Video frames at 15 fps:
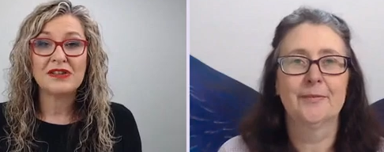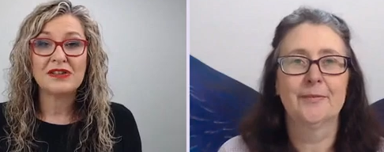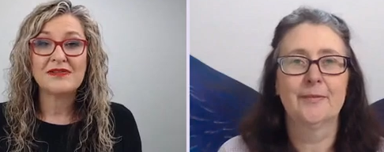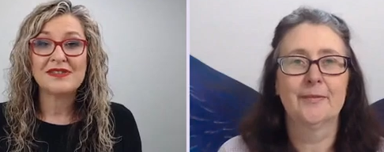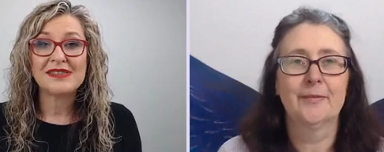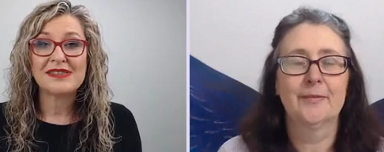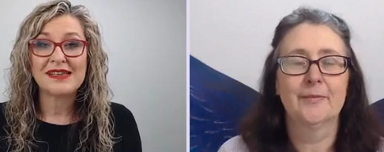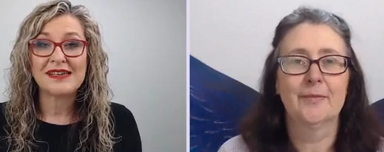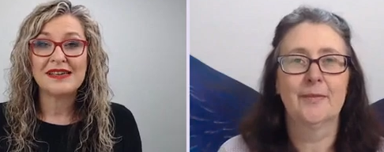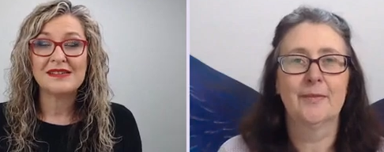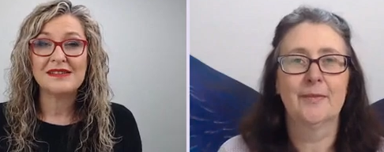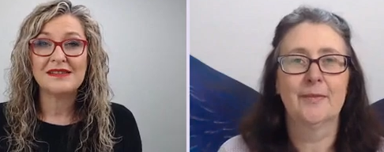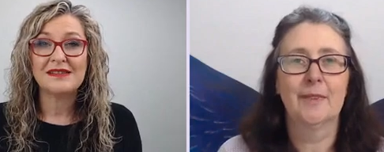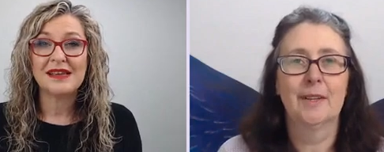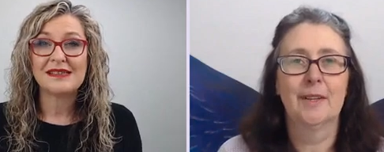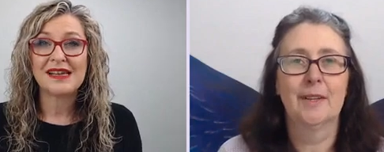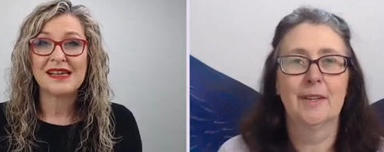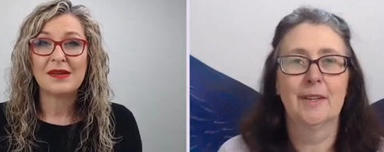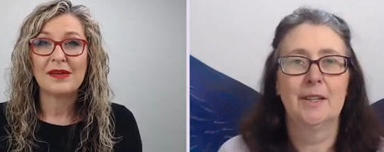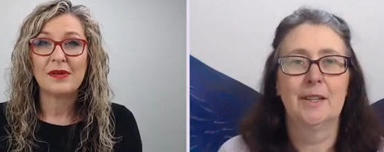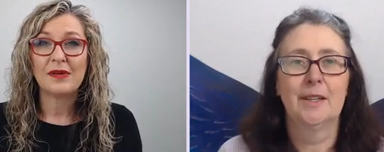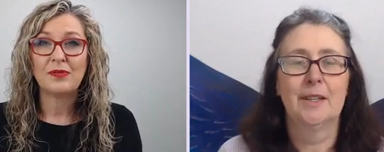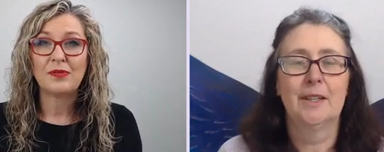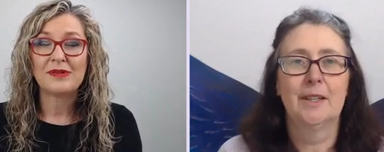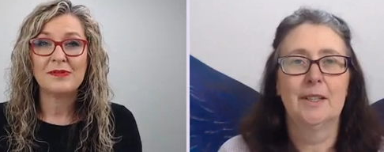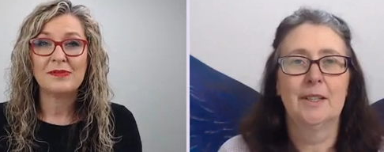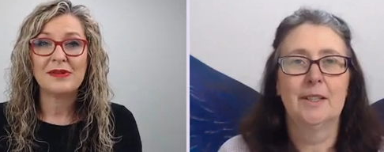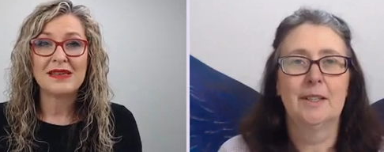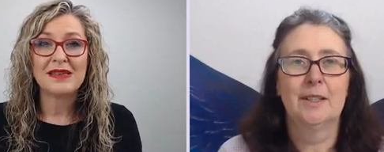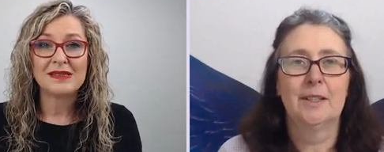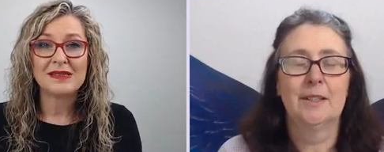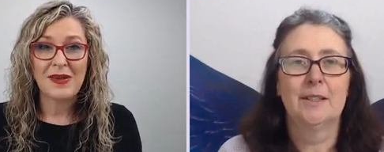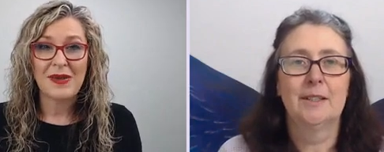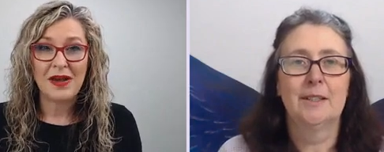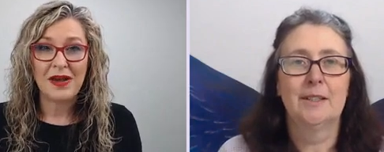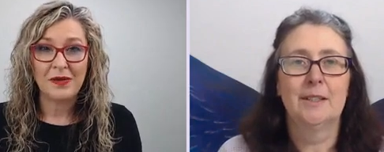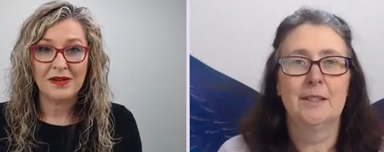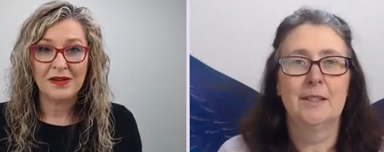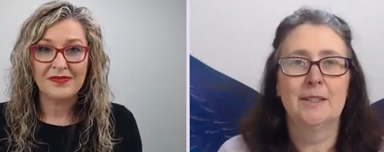Speaker 1: you've stated there, Tammy, proximity is power.